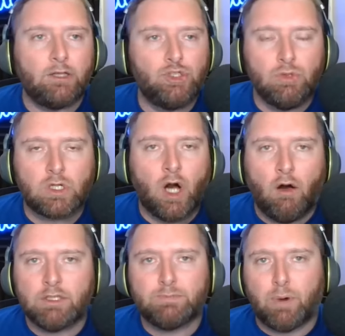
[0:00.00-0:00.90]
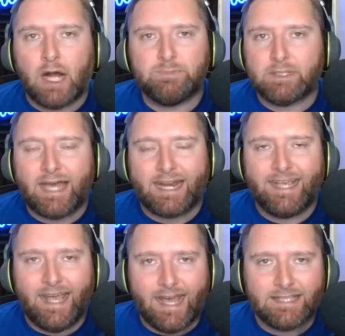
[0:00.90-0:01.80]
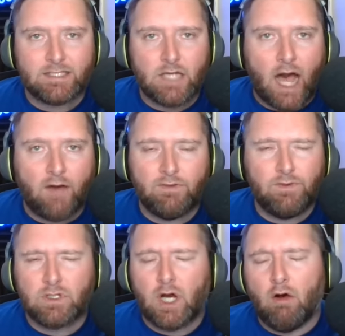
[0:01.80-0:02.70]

junior college prospect out of Kansas, Coffeyville